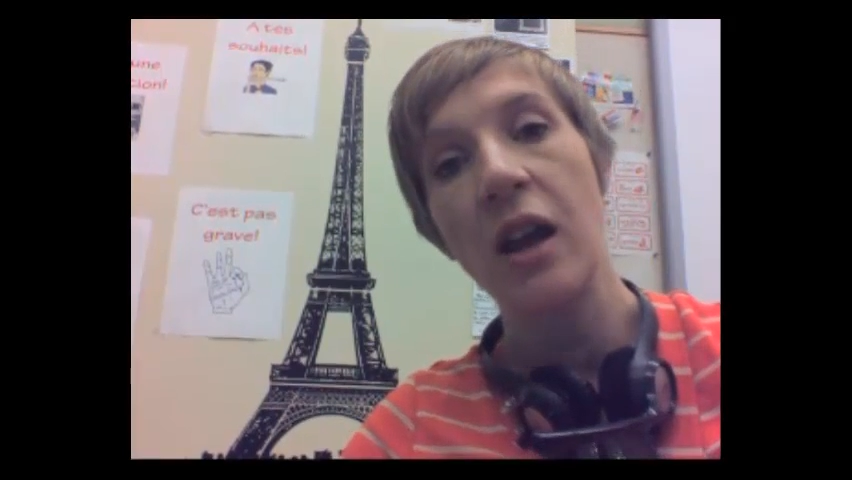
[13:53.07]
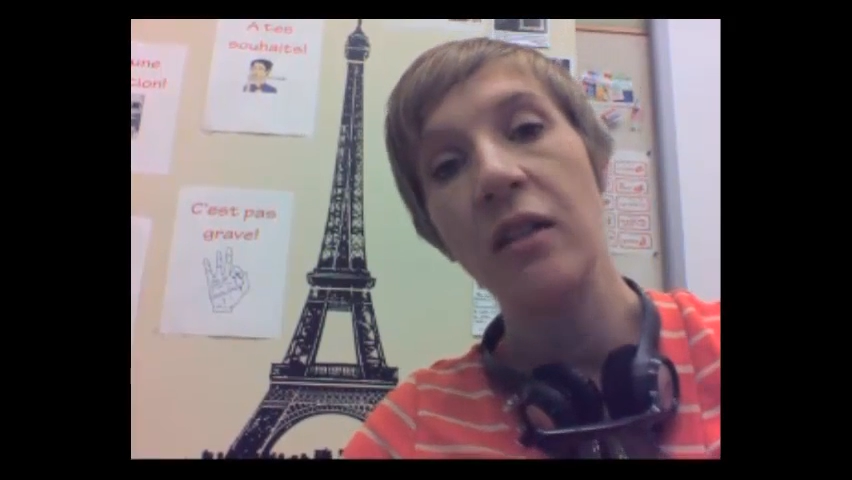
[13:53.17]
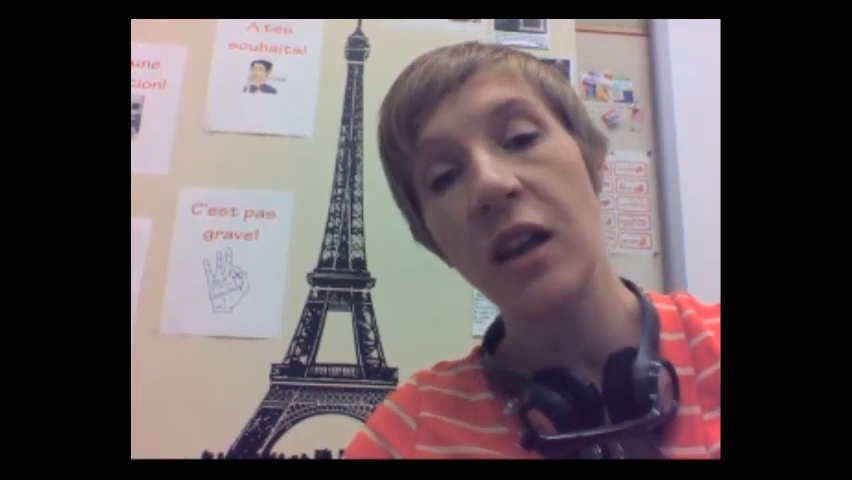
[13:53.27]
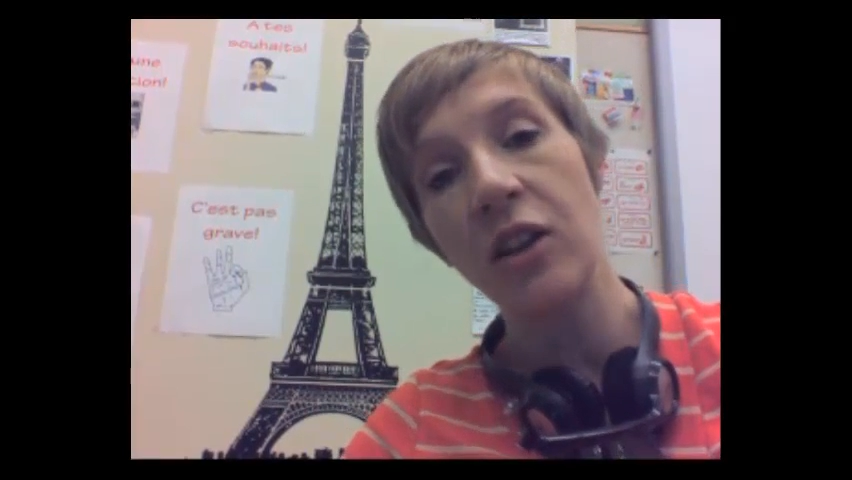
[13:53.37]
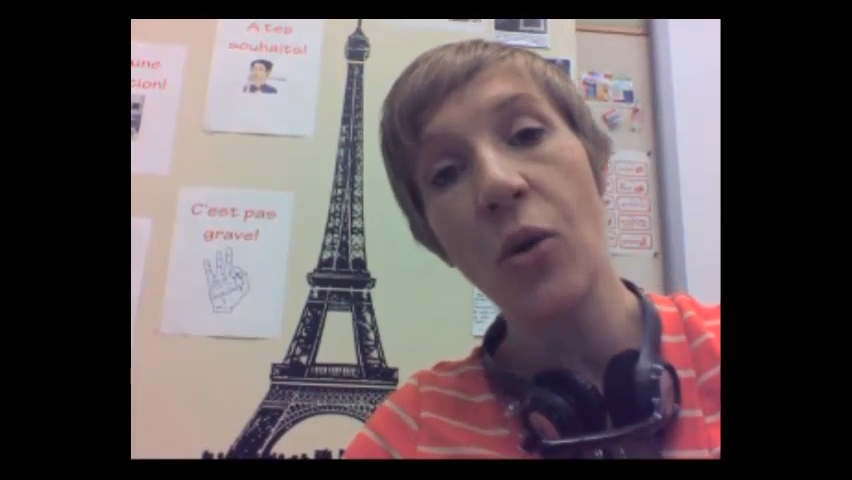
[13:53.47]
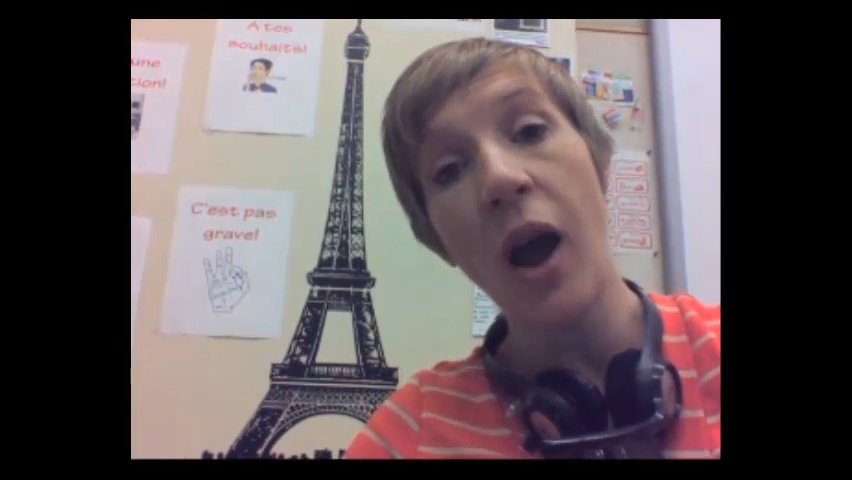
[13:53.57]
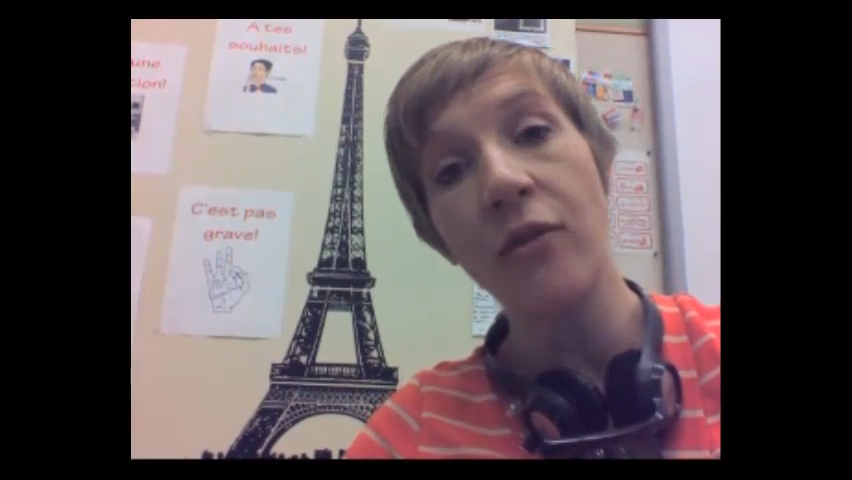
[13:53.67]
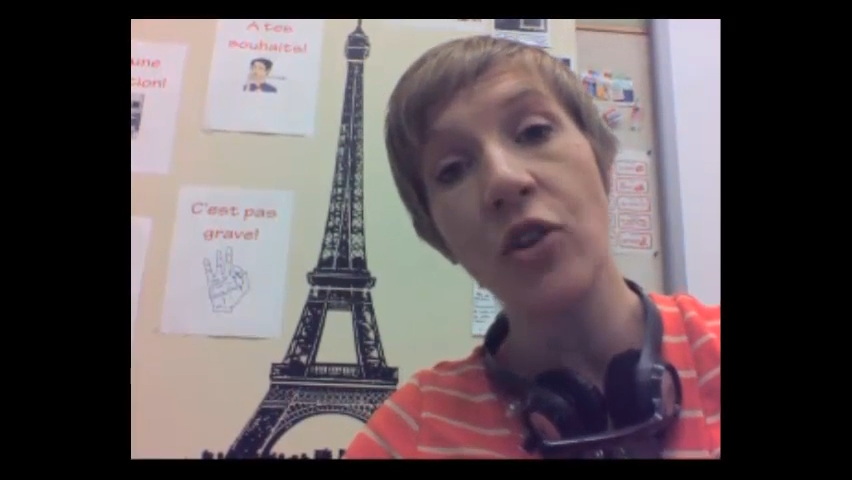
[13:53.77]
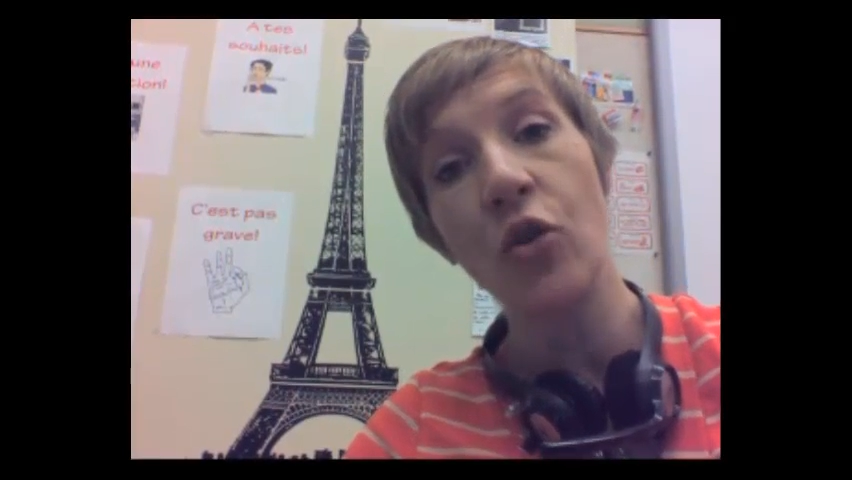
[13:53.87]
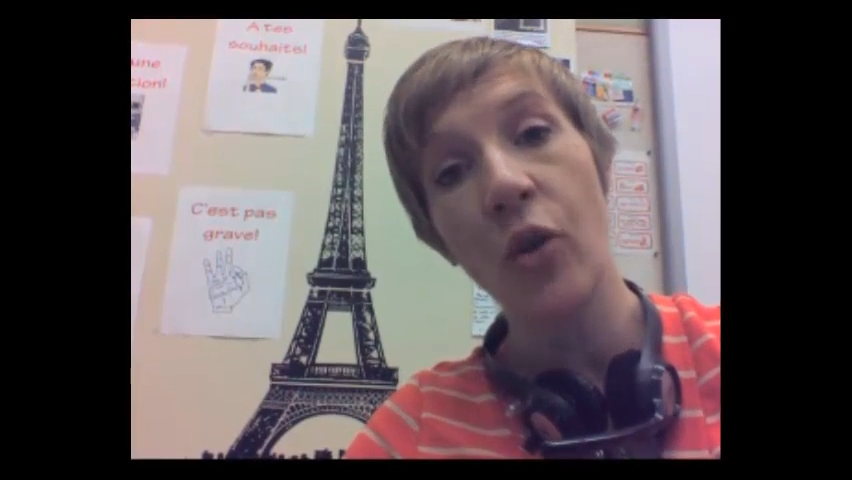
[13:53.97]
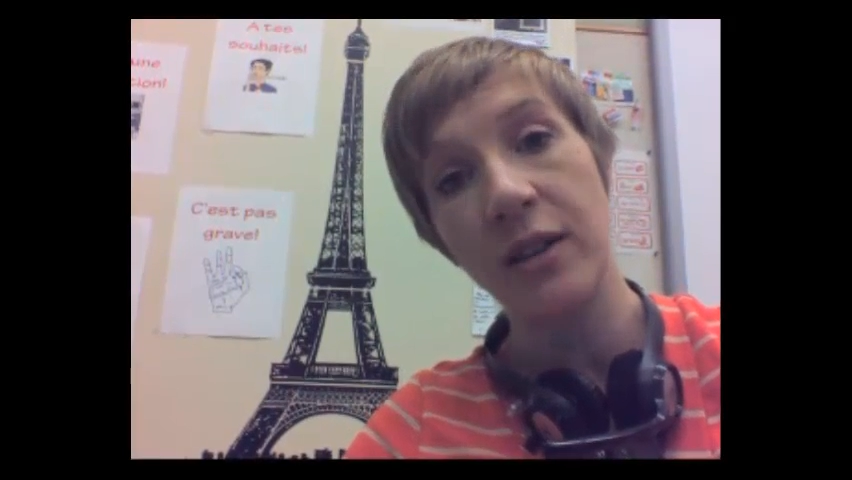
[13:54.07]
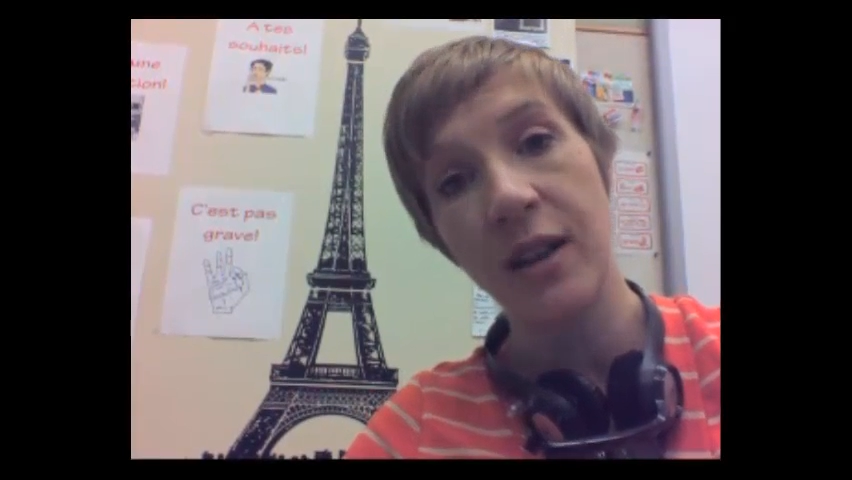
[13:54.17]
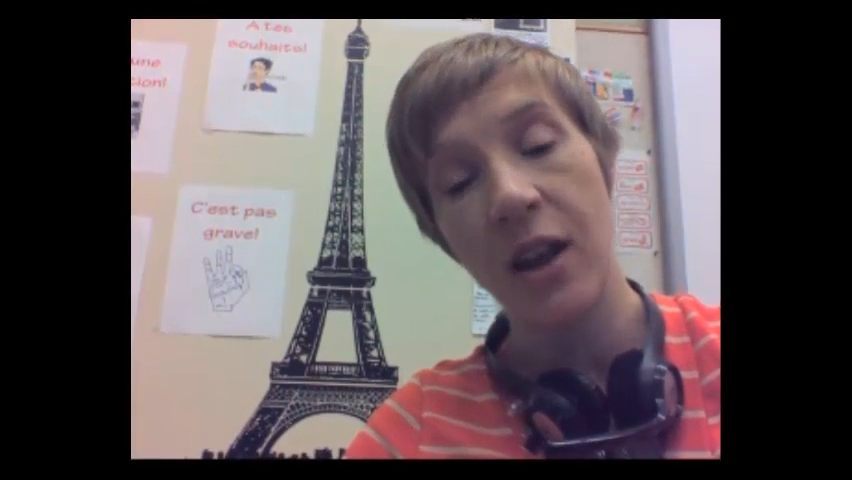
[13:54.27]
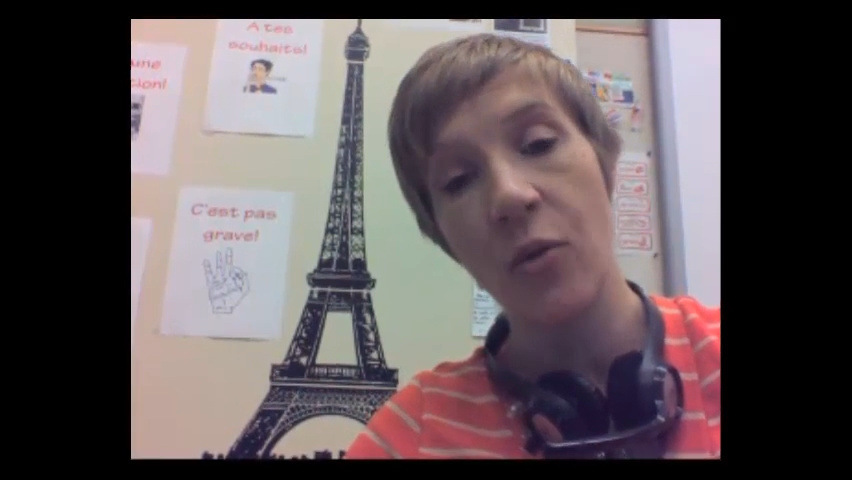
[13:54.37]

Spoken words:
Thank you. Have a great day.